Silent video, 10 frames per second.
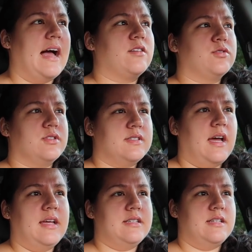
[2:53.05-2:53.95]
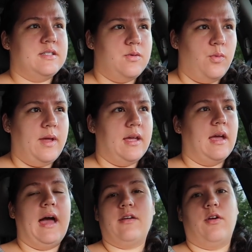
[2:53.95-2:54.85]
actual scientist
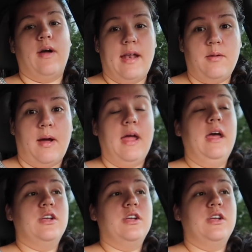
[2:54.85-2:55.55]
week i don't know anyway